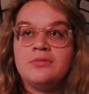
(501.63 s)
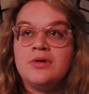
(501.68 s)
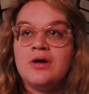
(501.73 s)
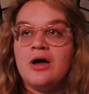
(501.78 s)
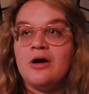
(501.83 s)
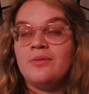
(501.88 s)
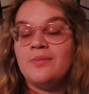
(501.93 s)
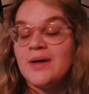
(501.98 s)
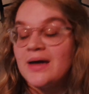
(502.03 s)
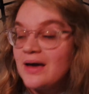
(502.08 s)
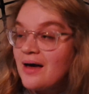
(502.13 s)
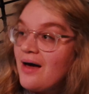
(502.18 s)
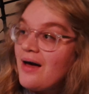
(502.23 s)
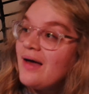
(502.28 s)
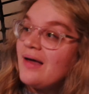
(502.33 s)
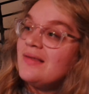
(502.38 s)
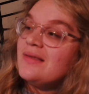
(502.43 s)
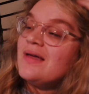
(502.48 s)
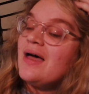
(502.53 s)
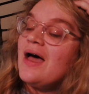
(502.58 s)
oh my
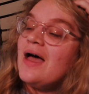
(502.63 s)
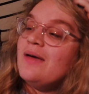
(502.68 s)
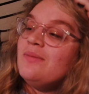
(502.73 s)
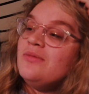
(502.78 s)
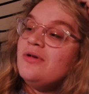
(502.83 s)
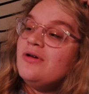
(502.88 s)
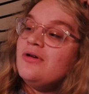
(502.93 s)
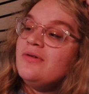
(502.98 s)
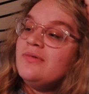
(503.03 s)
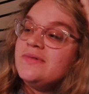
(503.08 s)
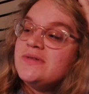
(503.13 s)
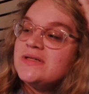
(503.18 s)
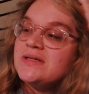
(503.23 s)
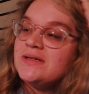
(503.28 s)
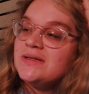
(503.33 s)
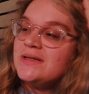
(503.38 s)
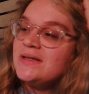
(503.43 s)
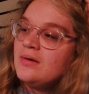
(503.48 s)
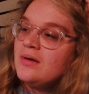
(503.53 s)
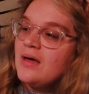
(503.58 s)
God, I moved
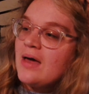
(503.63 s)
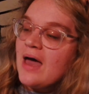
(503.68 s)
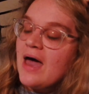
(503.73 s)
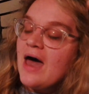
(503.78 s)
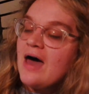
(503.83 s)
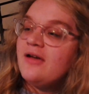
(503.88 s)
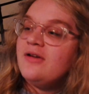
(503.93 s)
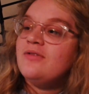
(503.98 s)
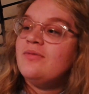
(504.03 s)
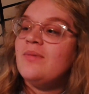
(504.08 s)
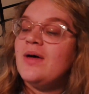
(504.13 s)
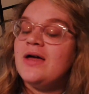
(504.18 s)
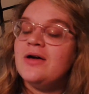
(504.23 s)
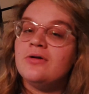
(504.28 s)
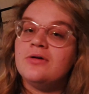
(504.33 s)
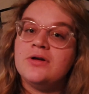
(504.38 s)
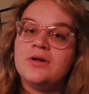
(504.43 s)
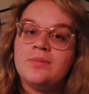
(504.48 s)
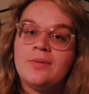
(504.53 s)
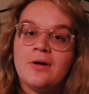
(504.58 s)
out of my
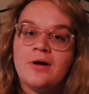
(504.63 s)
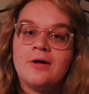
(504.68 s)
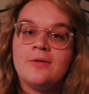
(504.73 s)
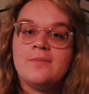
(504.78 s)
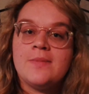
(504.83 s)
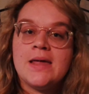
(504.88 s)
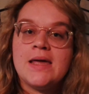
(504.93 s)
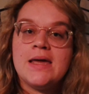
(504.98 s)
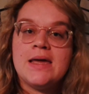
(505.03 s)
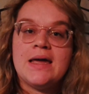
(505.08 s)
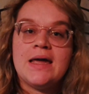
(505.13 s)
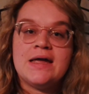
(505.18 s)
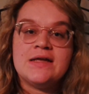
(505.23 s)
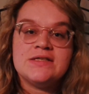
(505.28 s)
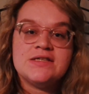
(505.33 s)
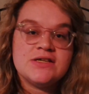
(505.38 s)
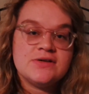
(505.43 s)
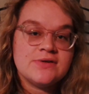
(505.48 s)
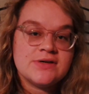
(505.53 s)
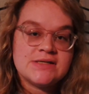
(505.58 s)
old apartment
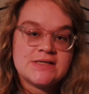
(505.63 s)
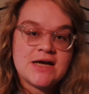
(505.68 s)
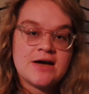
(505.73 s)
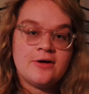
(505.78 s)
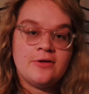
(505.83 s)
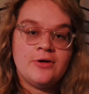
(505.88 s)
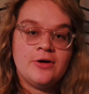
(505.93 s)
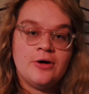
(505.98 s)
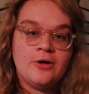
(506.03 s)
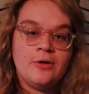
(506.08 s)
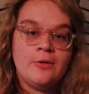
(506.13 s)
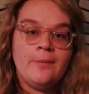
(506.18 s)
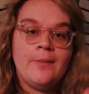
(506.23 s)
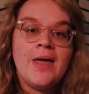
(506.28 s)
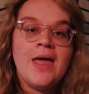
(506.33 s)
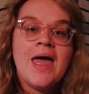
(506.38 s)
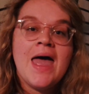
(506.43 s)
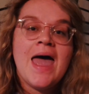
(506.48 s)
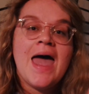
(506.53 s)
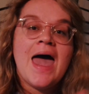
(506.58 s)
into a townhome,
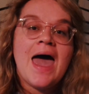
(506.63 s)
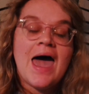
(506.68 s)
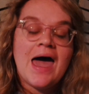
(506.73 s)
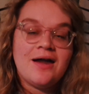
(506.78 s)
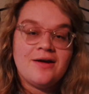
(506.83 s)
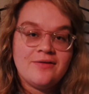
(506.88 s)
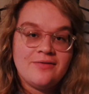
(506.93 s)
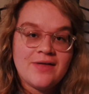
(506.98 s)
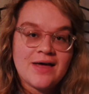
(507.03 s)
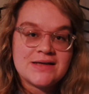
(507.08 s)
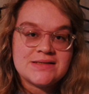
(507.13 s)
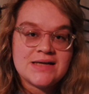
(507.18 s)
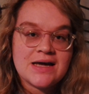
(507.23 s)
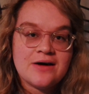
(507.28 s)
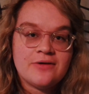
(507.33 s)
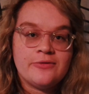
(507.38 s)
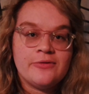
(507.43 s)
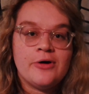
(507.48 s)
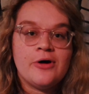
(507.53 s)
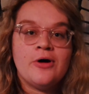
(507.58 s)
out of that
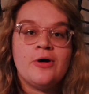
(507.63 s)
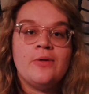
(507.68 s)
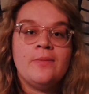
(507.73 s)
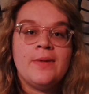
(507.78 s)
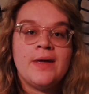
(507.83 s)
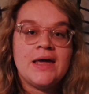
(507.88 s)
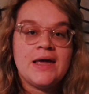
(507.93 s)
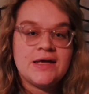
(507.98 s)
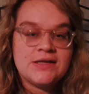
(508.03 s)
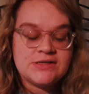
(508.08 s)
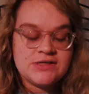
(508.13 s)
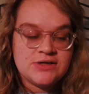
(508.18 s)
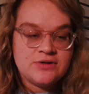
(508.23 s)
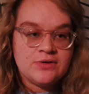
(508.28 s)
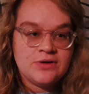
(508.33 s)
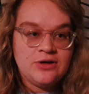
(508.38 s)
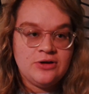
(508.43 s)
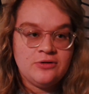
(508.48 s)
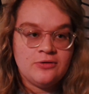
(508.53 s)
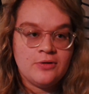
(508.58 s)
townhome into
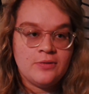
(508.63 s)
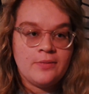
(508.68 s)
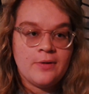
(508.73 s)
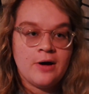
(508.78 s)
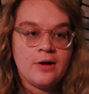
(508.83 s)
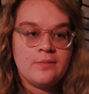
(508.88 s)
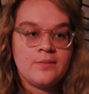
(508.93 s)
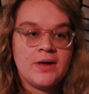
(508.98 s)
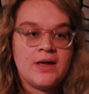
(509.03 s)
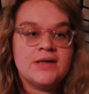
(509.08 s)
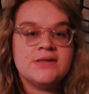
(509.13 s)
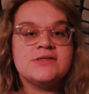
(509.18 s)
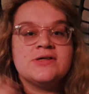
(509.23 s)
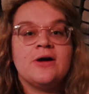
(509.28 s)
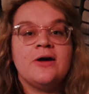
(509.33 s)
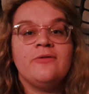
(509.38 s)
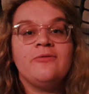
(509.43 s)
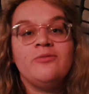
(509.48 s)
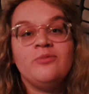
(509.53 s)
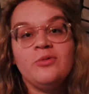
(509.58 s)
a new apartment. So
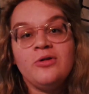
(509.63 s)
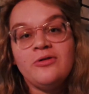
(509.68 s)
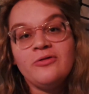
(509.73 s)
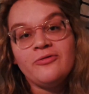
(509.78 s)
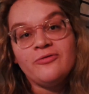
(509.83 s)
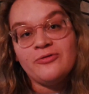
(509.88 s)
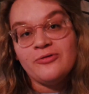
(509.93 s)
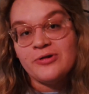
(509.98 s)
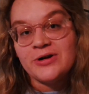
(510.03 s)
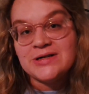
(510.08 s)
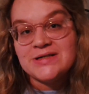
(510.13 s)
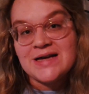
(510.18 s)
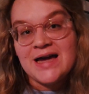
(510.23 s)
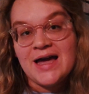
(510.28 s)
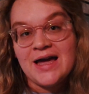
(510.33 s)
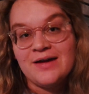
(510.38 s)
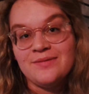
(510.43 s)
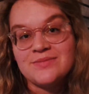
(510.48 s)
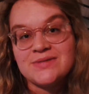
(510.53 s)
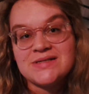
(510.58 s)
I've moved 4
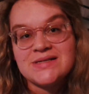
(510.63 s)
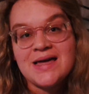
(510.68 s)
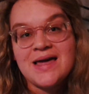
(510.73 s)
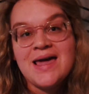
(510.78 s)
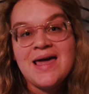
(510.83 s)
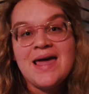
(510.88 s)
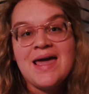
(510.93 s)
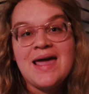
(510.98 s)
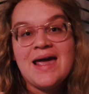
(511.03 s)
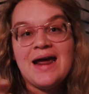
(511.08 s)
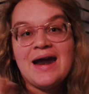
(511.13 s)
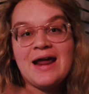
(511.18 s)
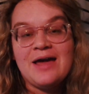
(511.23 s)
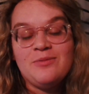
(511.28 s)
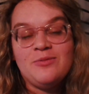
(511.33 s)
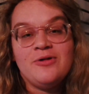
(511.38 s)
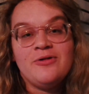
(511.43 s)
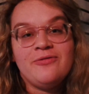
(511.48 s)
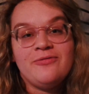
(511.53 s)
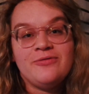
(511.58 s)
times, and I
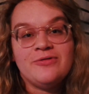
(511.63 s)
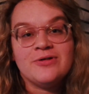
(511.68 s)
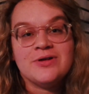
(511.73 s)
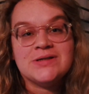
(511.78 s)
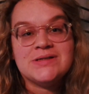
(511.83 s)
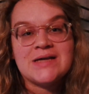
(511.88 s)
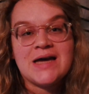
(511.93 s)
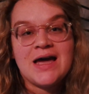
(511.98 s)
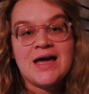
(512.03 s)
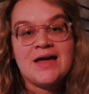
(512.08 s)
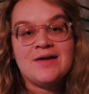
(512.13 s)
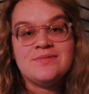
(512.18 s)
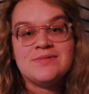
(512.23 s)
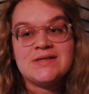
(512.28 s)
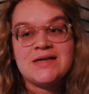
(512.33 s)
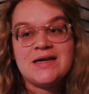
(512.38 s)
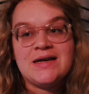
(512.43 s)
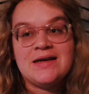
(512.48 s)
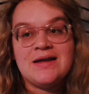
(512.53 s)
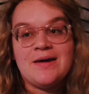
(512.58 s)
moved 4 times
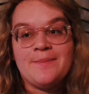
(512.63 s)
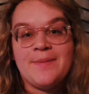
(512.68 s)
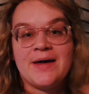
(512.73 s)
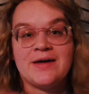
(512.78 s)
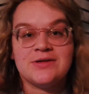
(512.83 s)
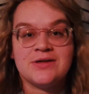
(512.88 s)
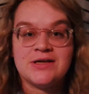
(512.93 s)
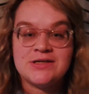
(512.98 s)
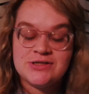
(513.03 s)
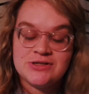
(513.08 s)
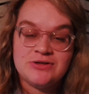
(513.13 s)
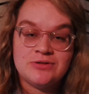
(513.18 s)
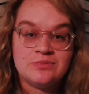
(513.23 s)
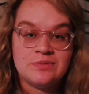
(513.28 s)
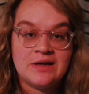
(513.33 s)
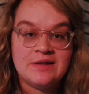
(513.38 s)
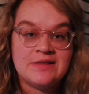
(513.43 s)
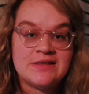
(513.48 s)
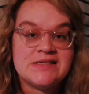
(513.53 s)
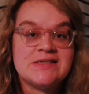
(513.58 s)
in about a
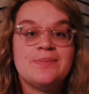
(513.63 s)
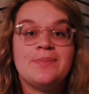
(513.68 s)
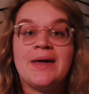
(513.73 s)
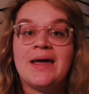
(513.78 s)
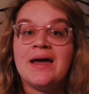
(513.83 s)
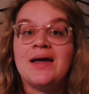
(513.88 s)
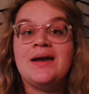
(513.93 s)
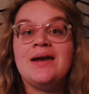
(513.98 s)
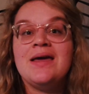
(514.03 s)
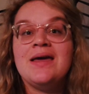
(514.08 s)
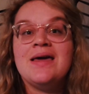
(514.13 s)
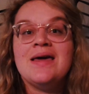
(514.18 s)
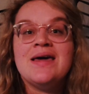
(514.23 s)
2-month span.